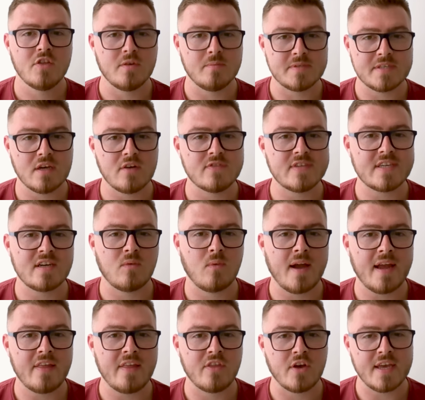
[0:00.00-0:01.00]
themselves in a
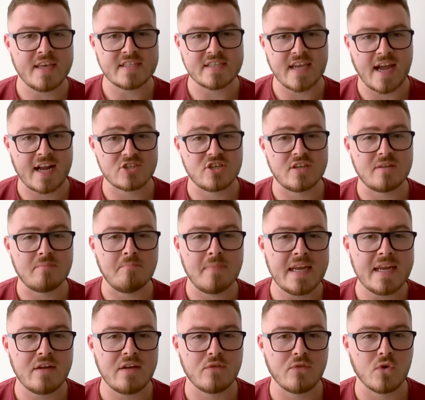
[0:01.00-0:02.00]
way that is actually
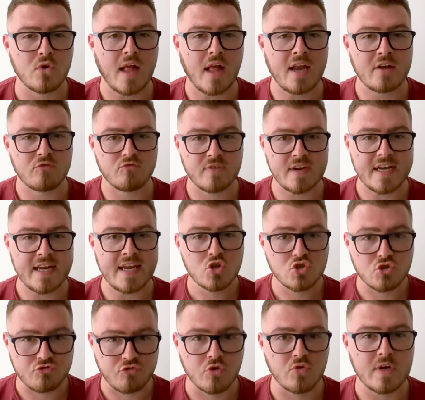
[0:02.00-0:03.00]
meaningful and really
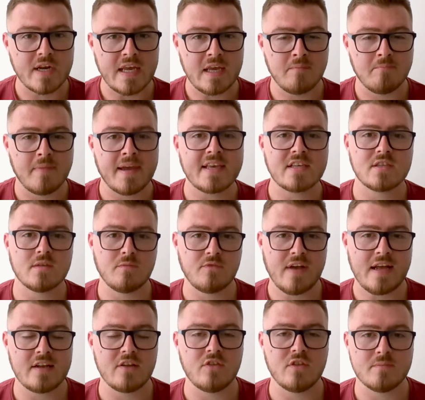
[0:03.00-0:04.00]
truly makes them
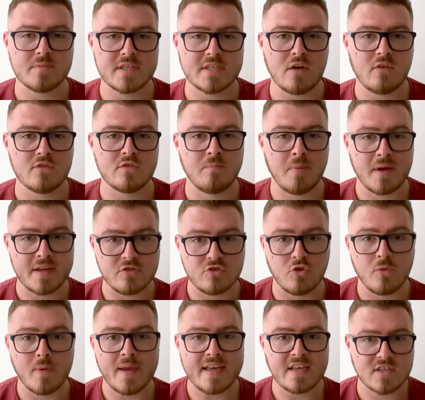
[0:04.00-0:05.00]
value themselves by
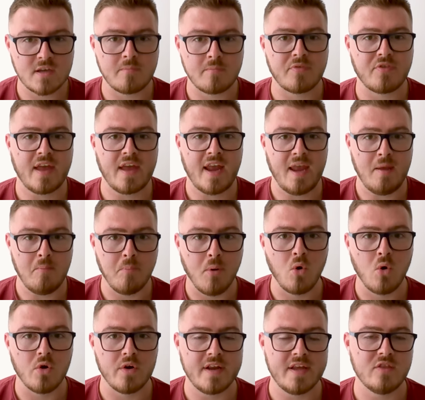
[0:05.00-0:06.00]
doing something
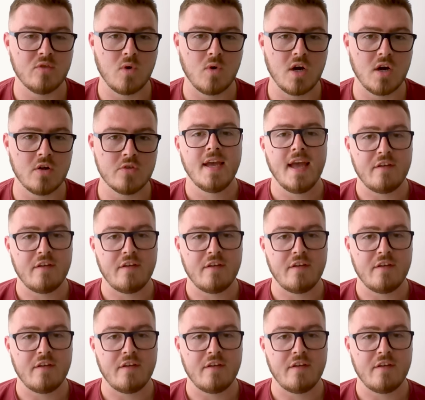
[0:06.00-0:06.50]
important in the world.